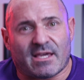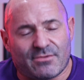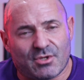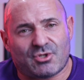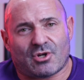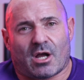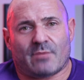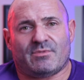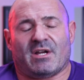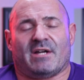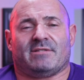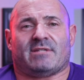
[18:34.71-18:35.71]
get the
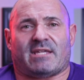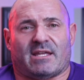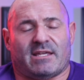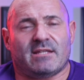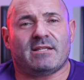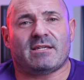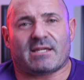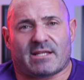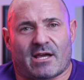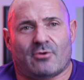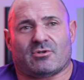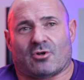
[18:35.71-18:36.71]
job done, get in and
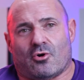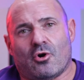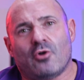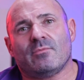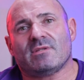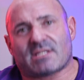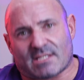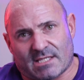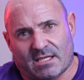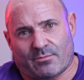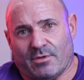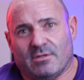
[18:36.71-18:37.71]
get out, go home and
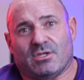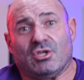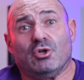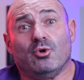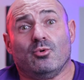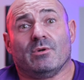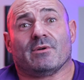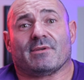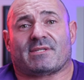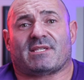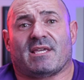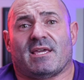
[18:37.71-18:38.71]
sleep, you
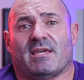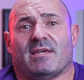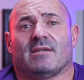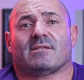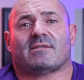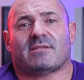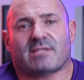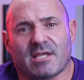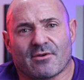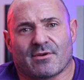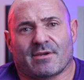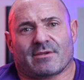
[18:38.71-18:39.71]
will see
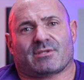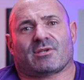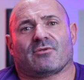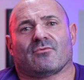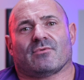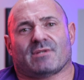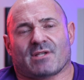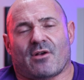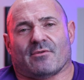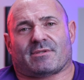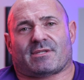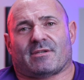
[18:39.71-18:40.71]
serious
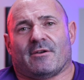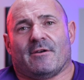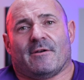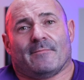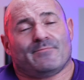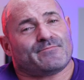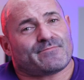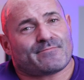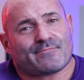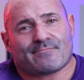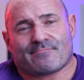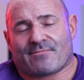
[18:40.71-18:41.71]
results.
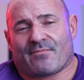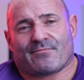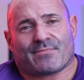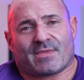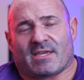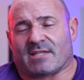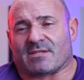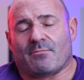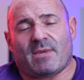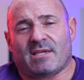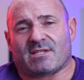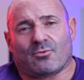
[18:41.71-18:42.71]
It's
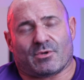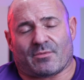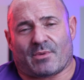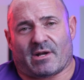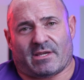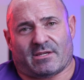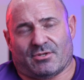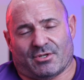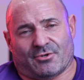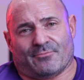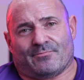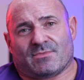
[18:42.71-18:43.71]
amazing what the body can
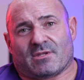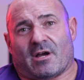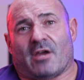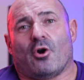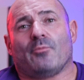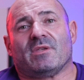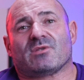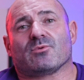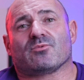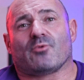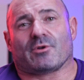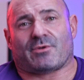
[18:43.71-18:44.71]
do. I hope this
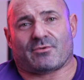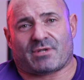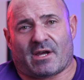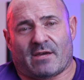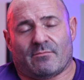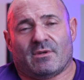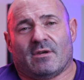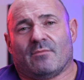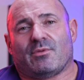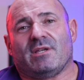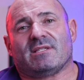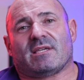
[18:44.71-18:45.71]
was worth your time.
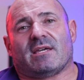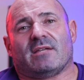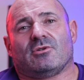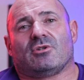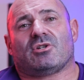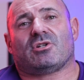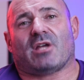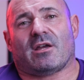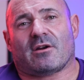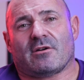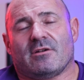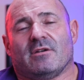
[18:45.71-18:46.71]
Please, again,
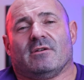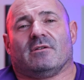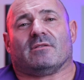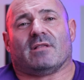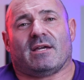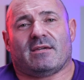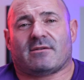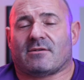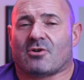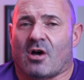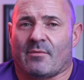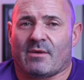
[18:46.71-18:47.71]
share,
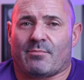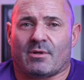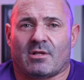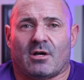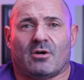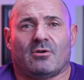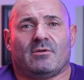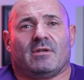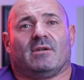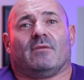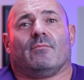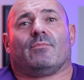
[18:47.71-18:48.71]
like, comment below.
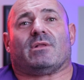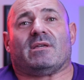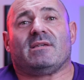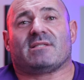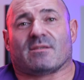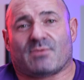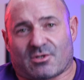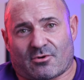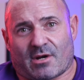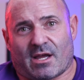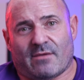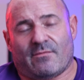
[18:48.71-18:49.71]
Please
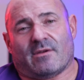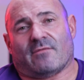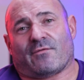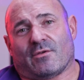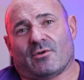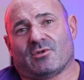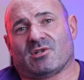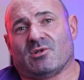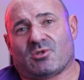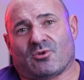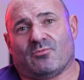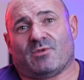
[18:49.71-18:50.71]
subscribe. And for those
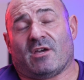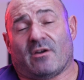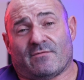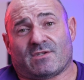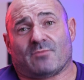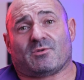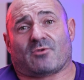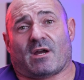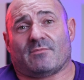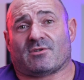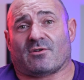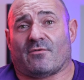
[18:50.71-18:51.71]
who have
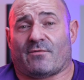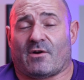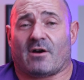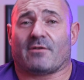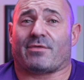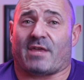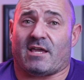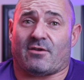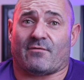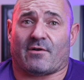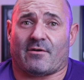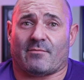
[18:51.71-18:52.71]
subscribed so far, thank
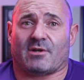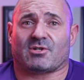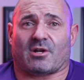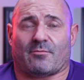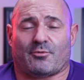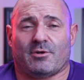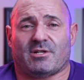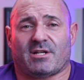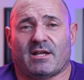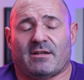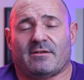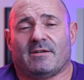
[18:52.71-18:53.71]
you very much. I
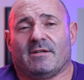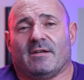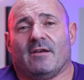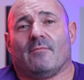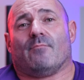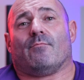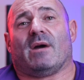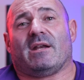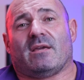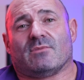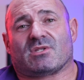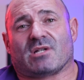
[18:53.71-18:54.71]
appreciate it. My
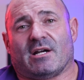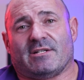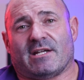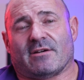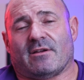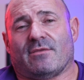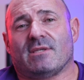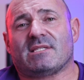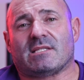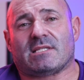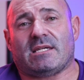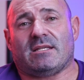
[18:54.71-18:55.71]
name is Todd Derry.
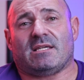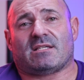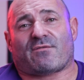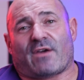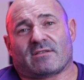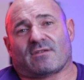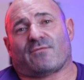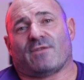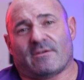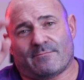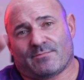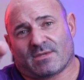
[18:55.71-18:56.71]
This is TD's Fat to
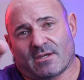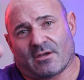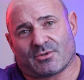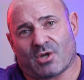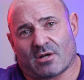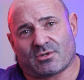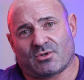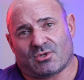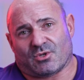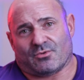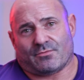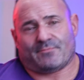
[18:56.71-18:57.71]
Fit. I'll talk to you soon.